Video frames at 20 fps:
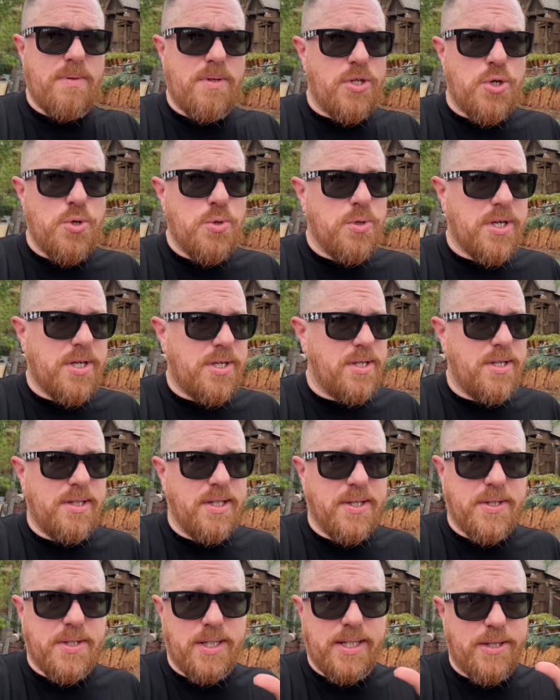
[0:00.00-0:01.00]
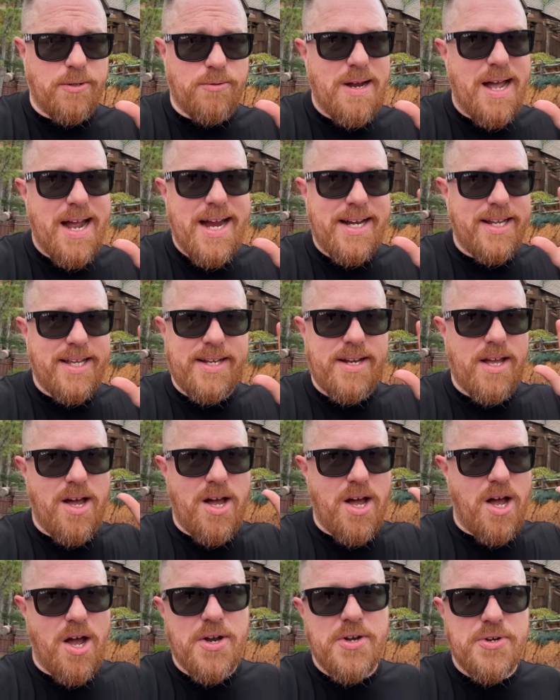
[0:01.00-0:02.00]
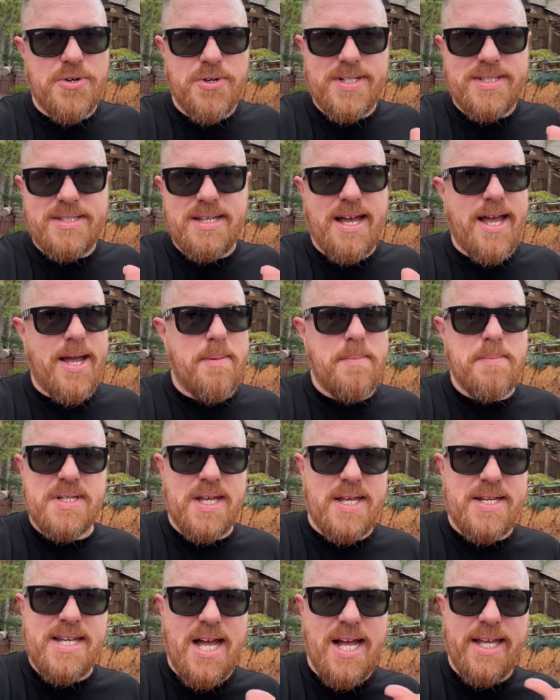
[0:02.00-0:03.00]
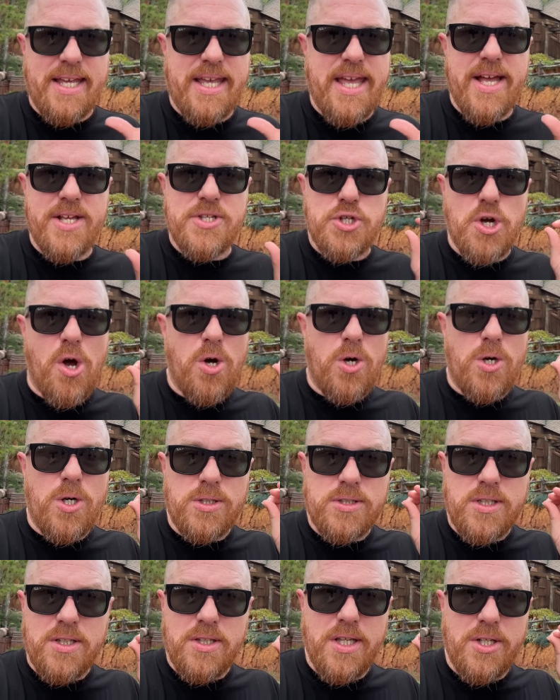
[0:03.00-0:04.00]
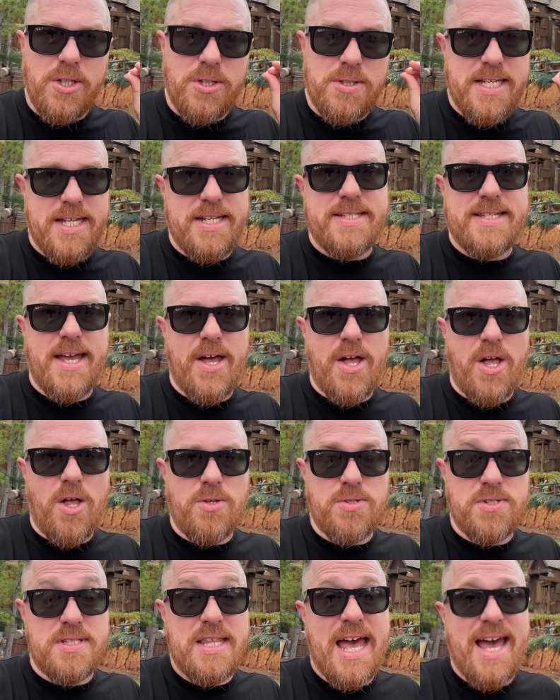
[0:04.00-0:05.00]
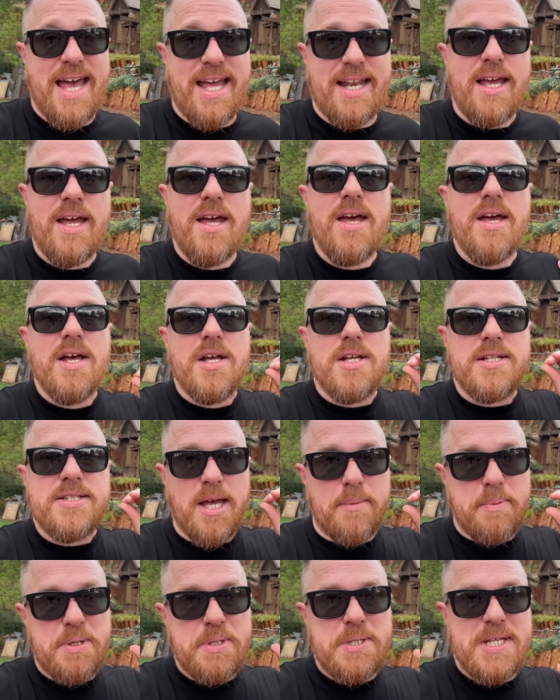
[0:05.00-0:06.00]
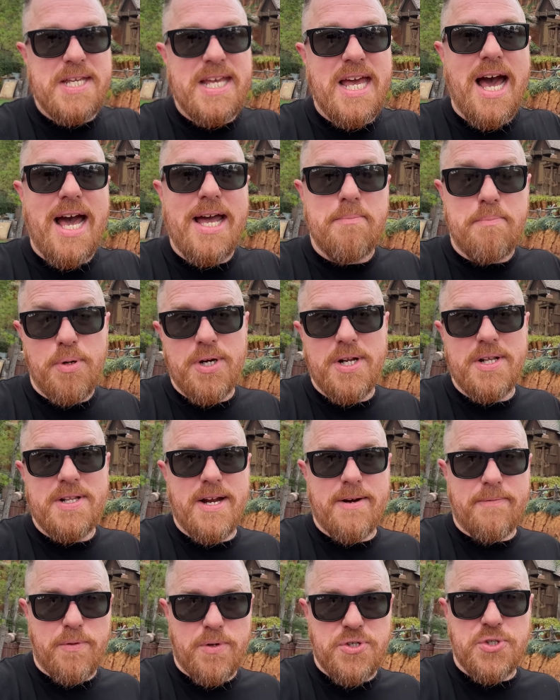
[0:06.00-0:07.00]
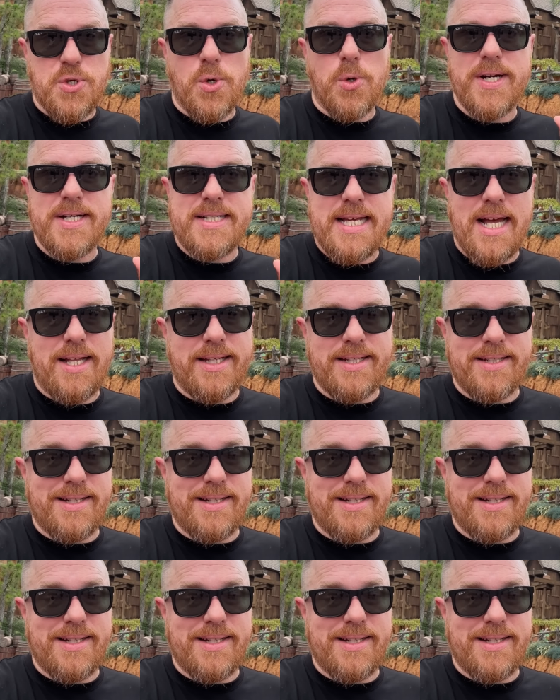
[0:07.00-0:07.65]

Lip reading: You could literally ride it 100 times and not catch all the little details that WDI put in there for storytelling.